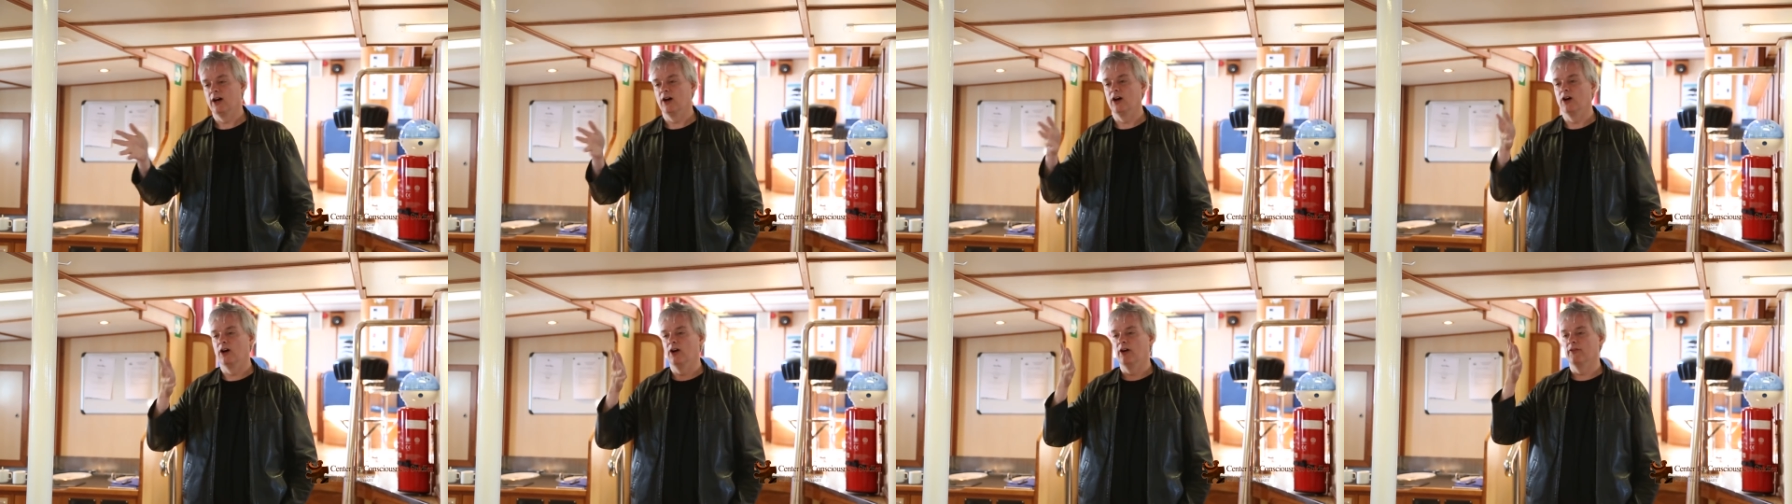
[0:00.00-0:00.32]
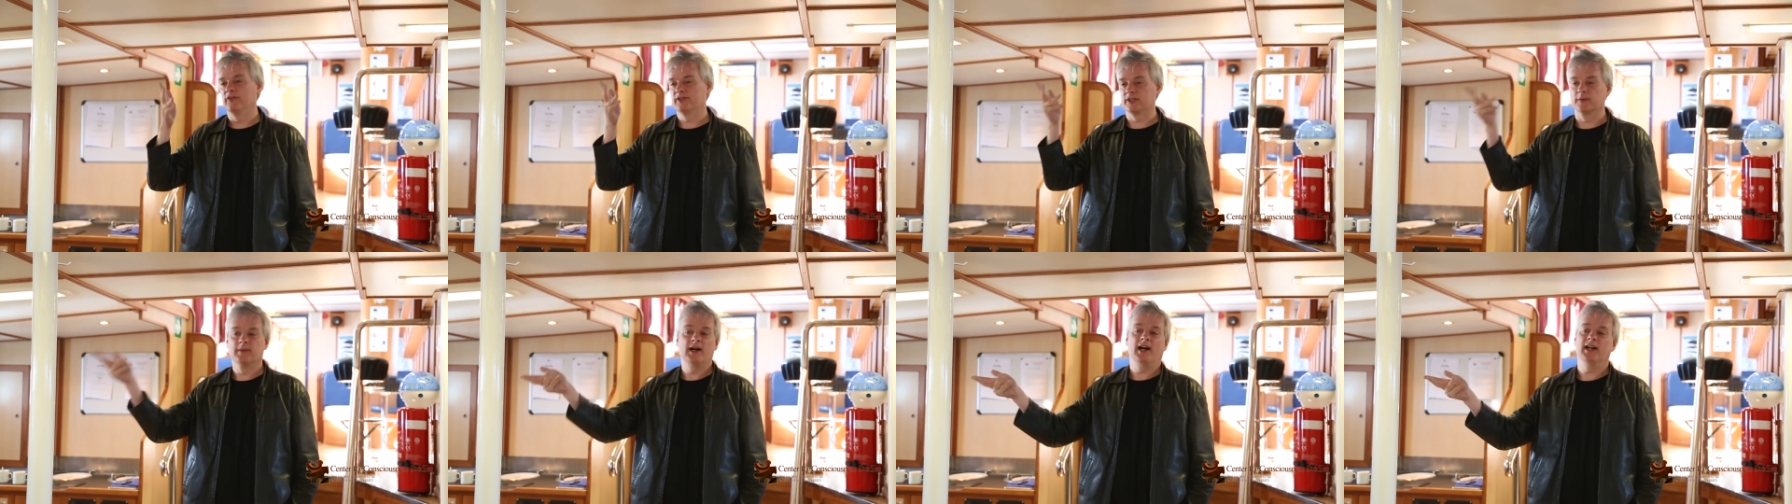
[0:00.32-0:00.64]

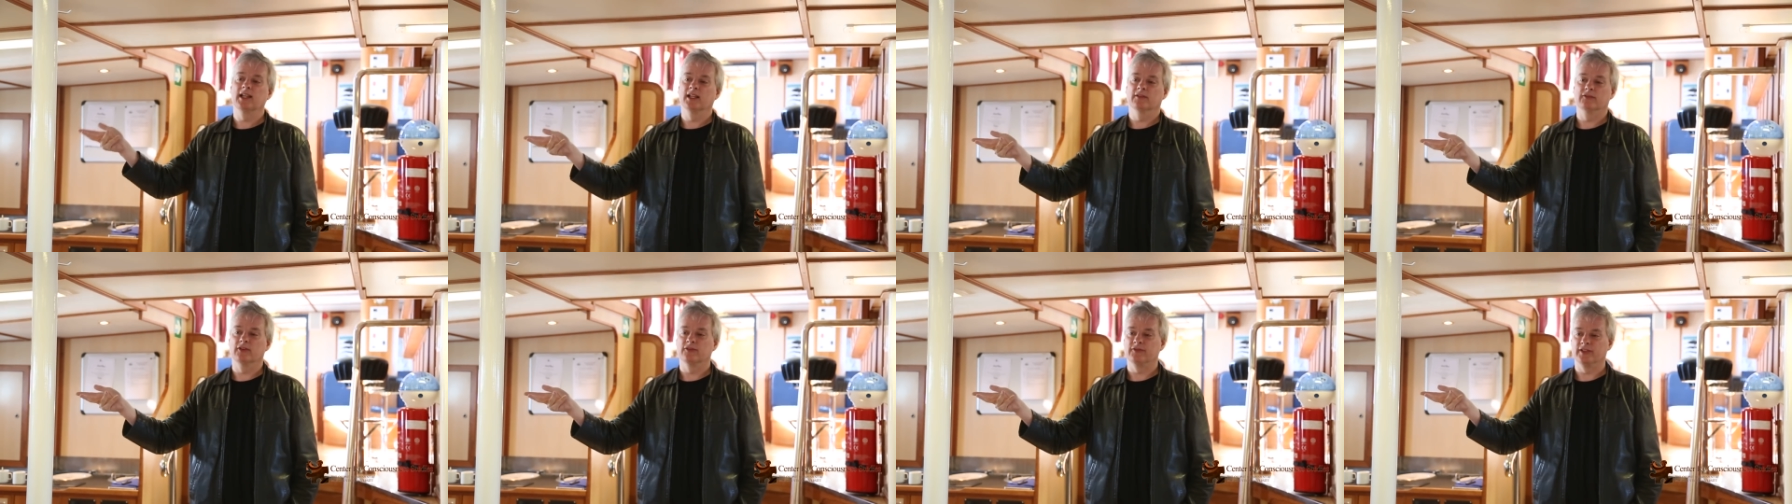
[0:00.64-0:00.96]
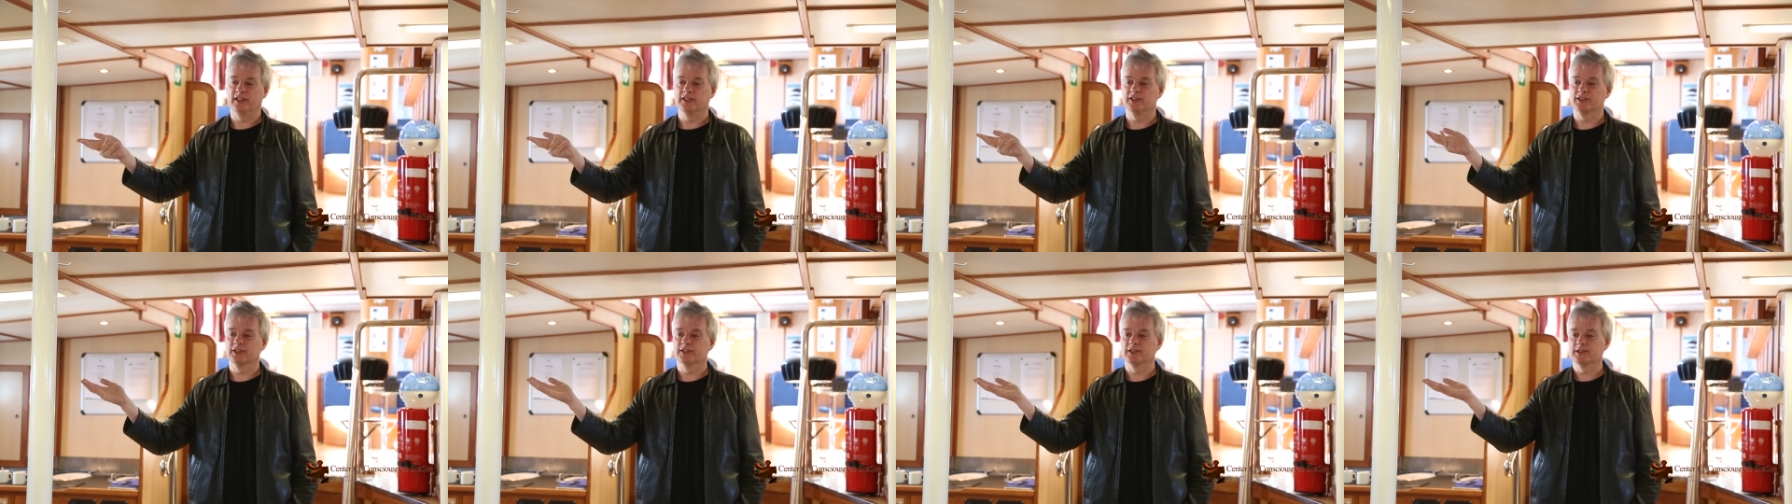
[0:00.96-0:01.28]
of some high level
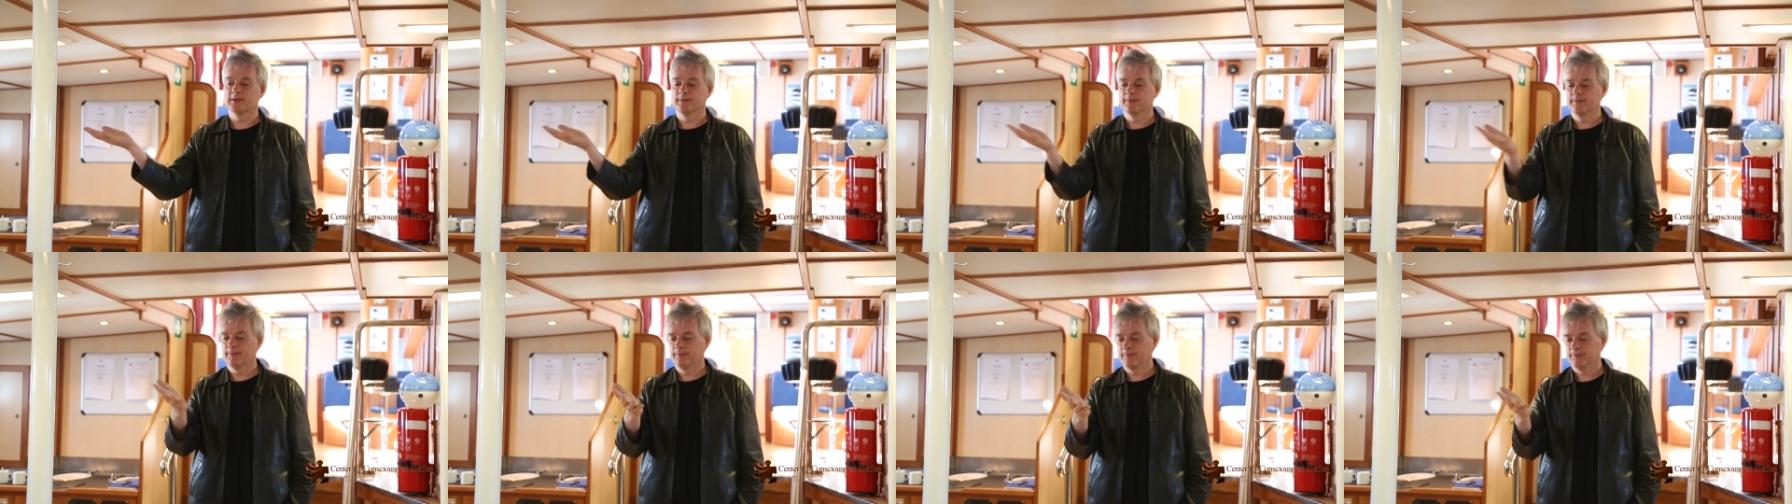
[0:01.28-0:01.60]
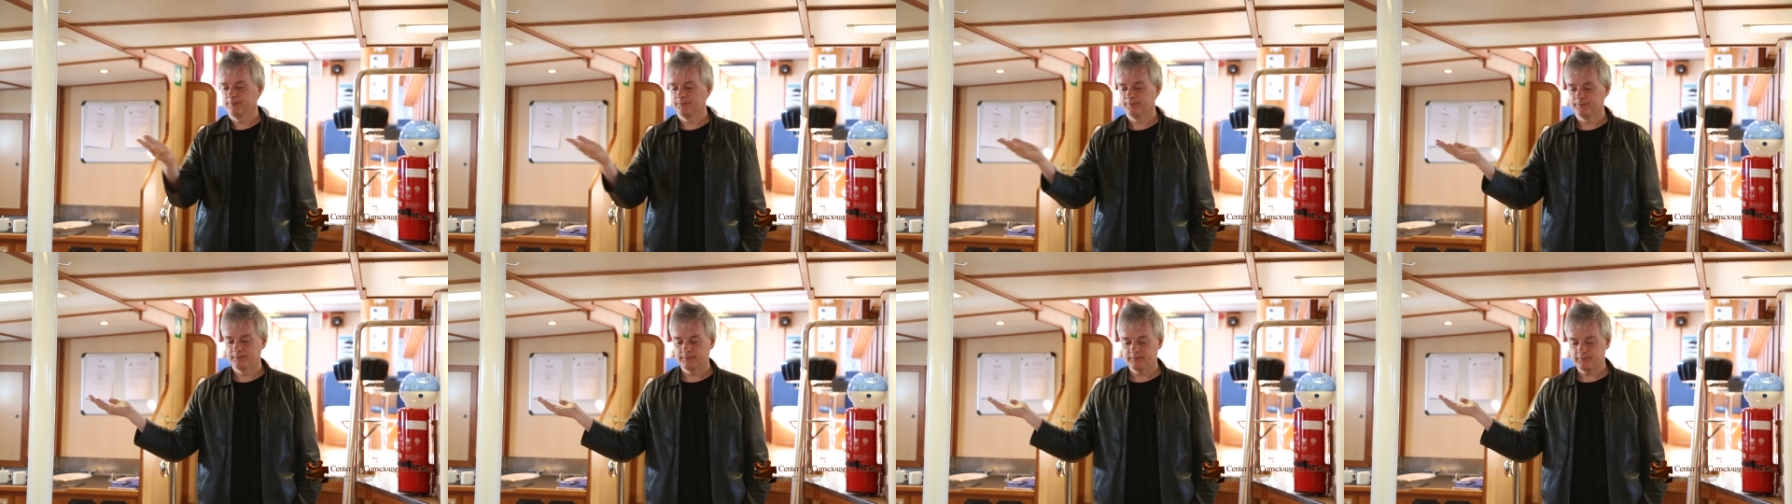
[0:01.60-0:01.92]
features,
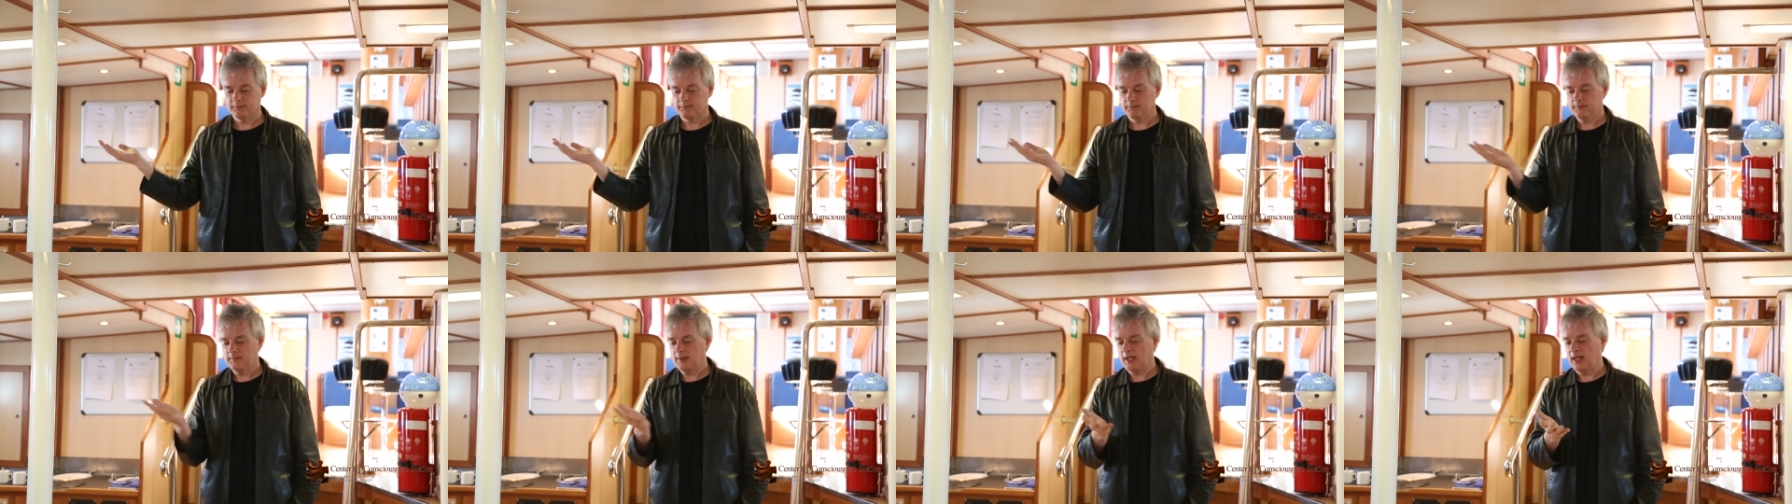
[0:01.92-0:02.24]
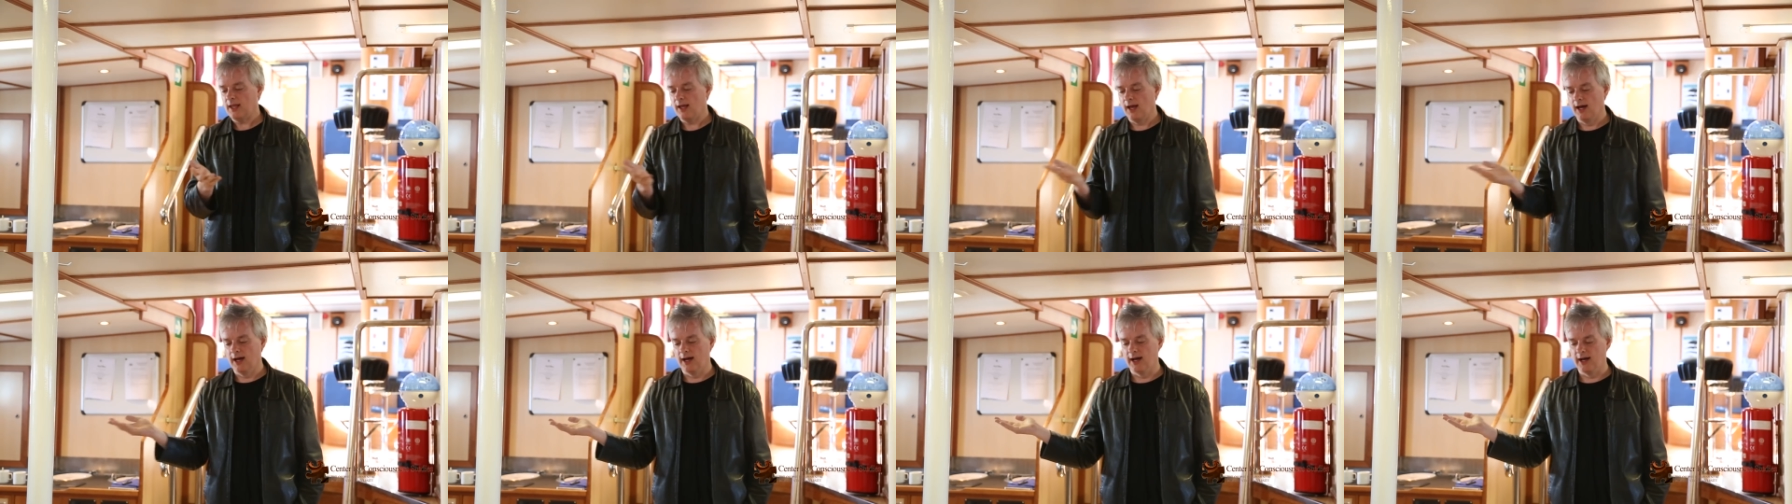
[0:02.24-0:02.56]

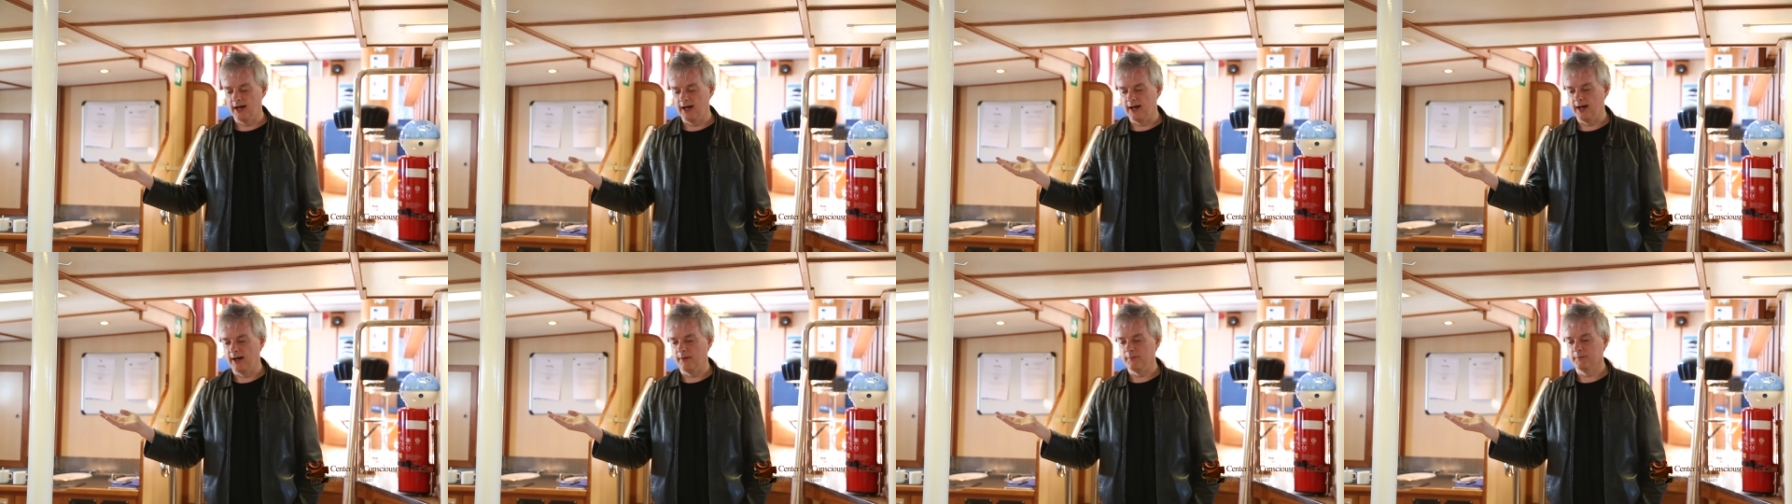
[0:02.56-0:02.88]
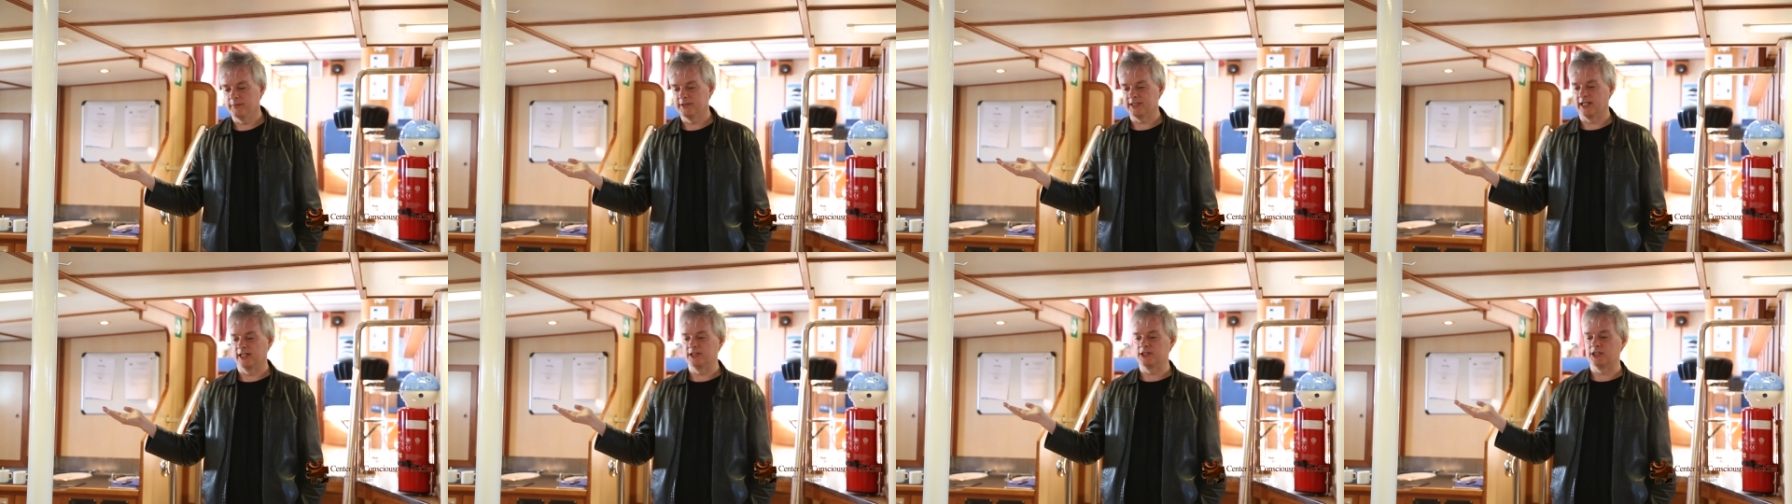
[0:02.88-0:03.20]

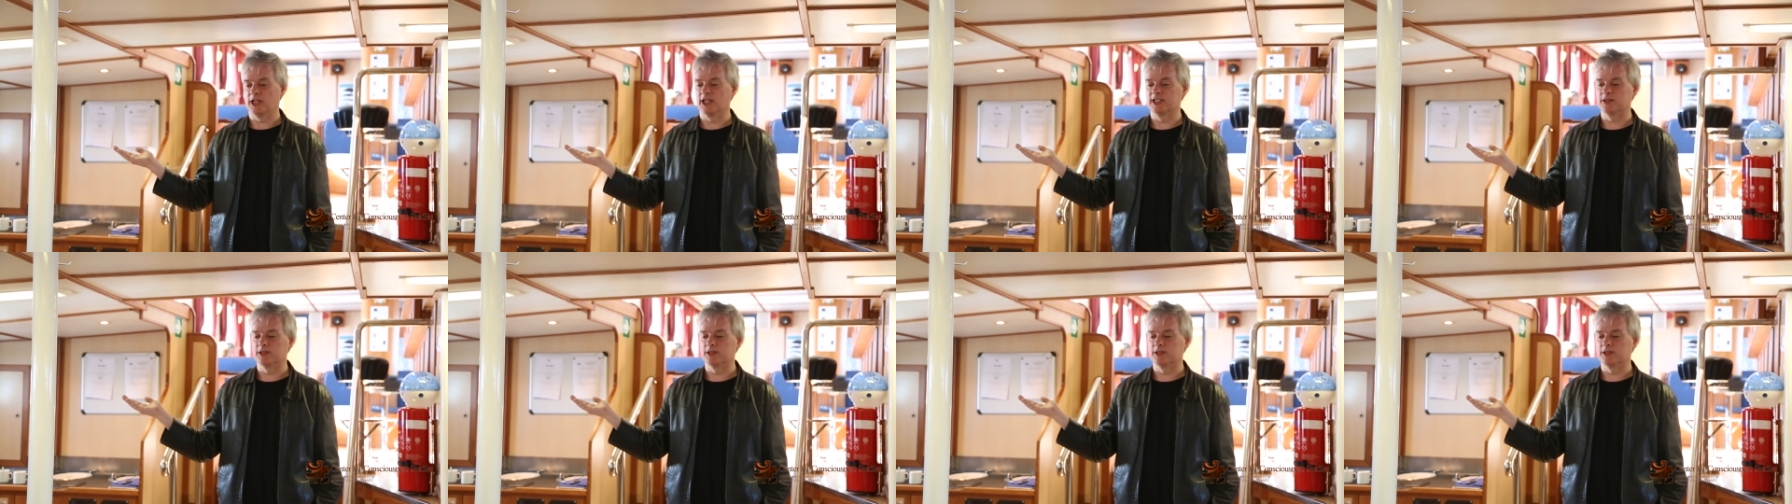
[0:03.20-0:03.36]
such